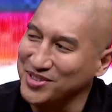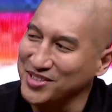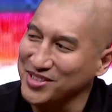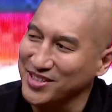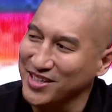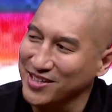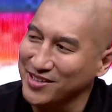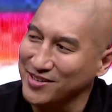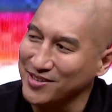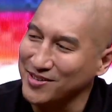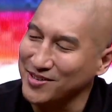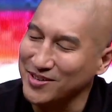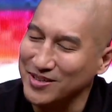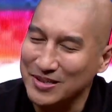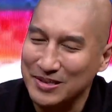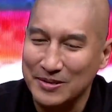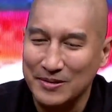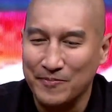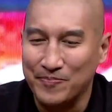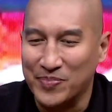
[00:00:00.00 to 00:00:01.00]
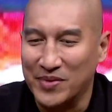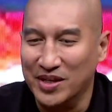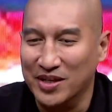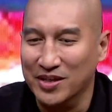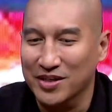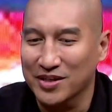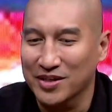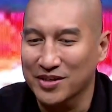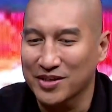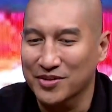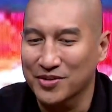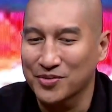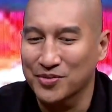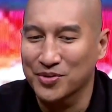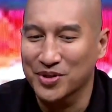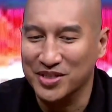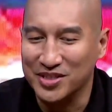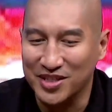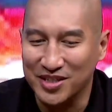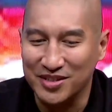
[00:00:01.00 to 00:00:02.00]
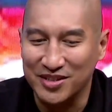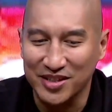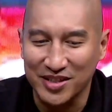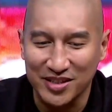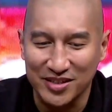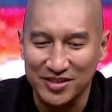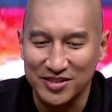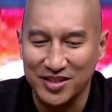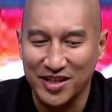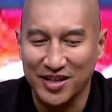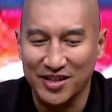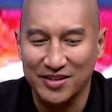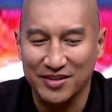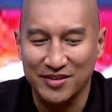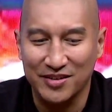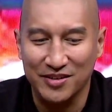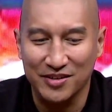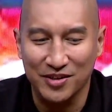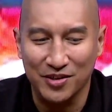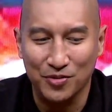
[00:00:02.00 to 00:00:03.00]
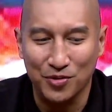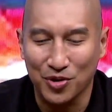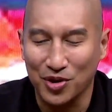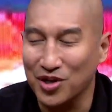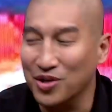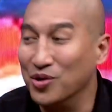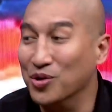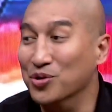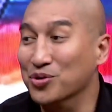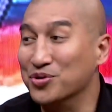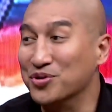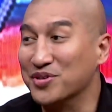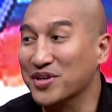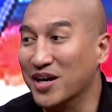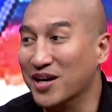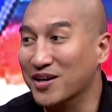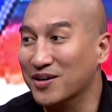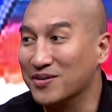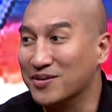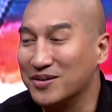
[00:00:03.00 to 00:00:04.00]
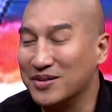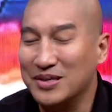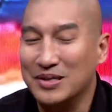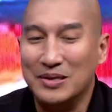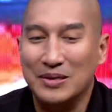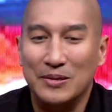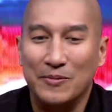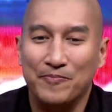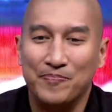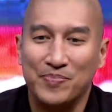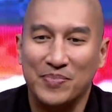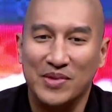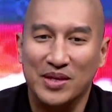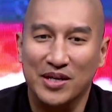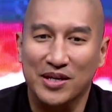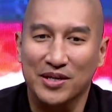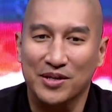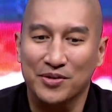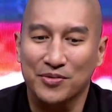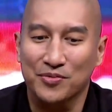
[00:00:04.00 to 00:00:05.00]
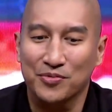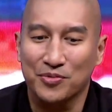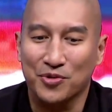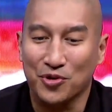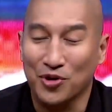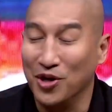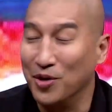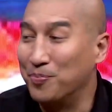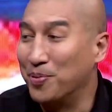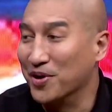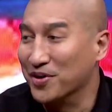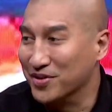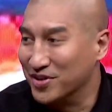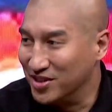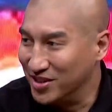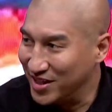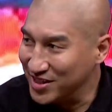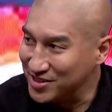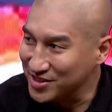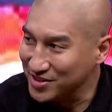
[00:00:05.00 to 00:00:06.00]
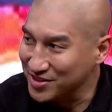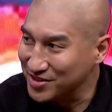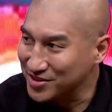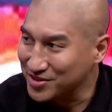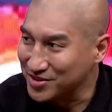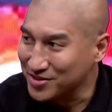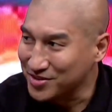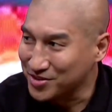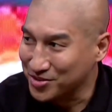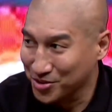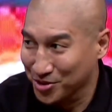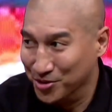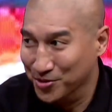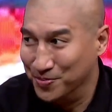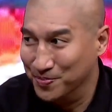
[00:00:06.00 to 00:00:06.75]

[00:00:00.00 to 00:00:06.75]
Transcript: together. One good thing is that we're all older now, and we're all part of the Legends group.